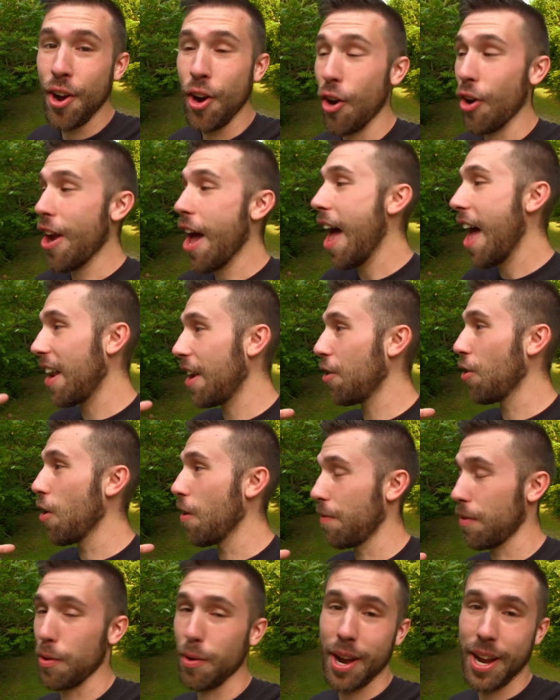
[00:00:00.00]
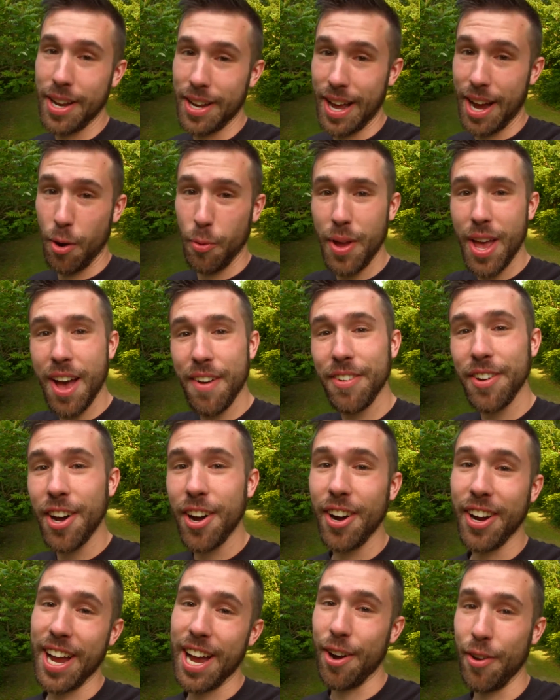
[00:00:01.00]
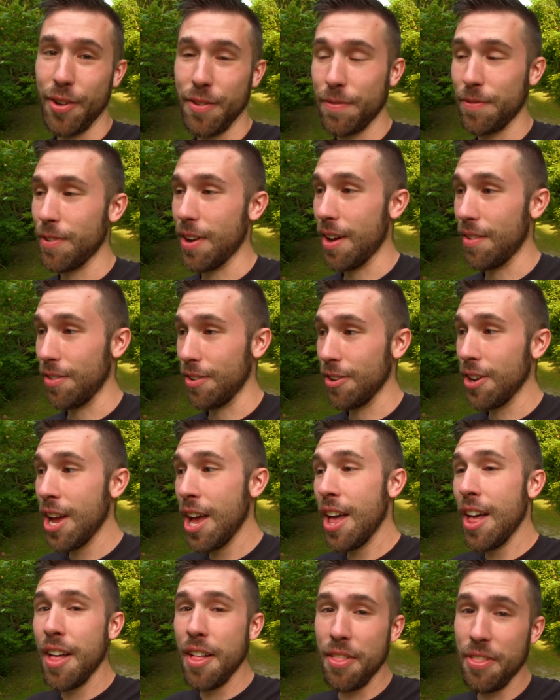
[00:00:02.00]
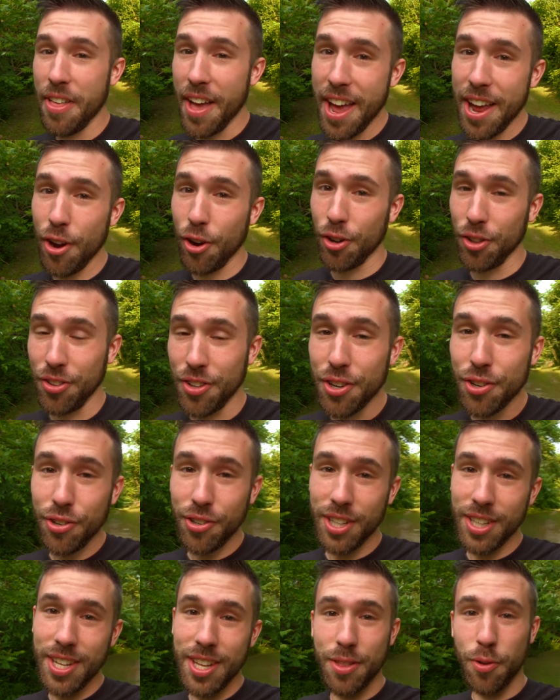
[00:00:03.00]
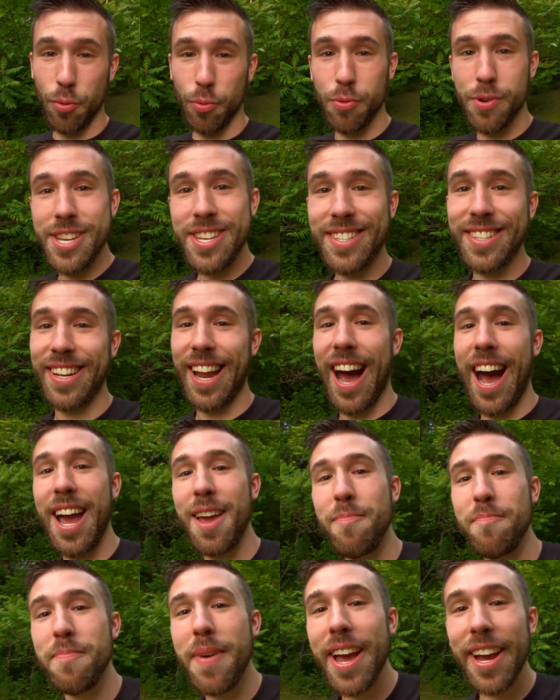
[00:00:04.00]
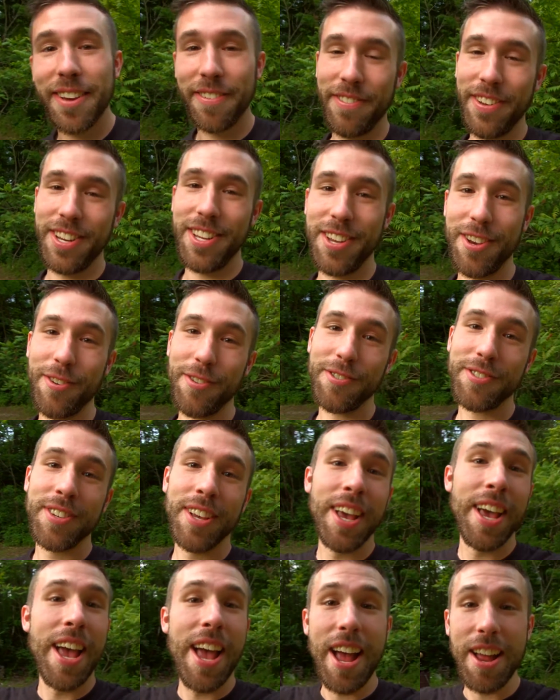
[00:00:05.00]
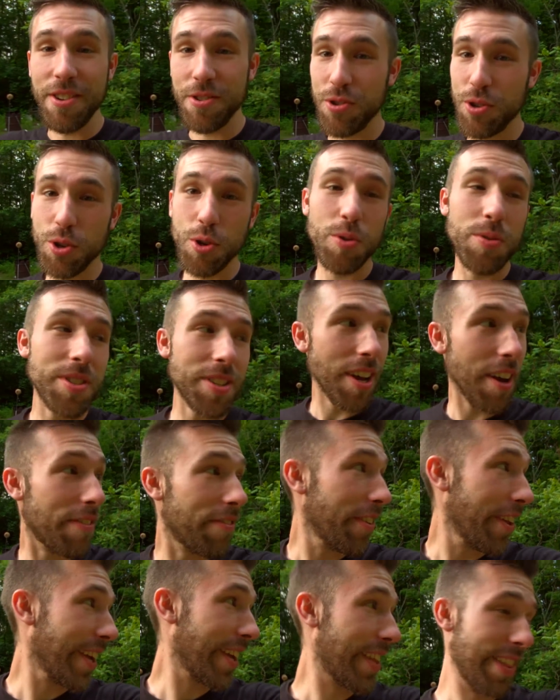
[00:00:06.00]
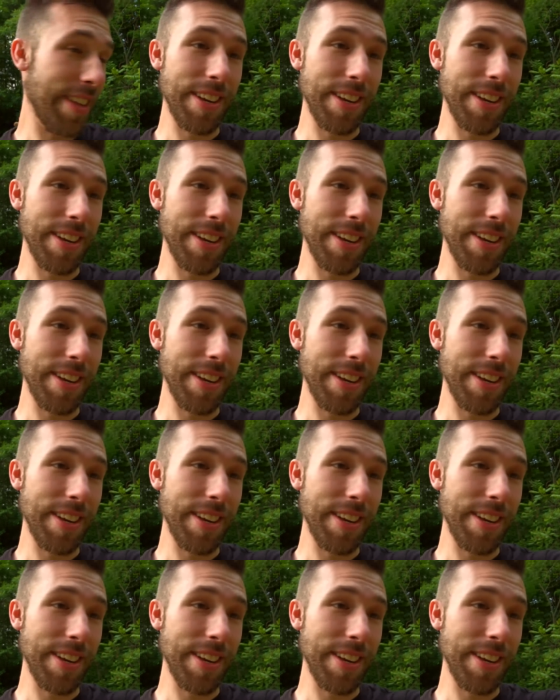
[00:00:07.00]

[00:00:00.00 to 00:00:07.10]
are headed over right now. We haven't hung out in forever. They are literally the reason I make videos and do stuff like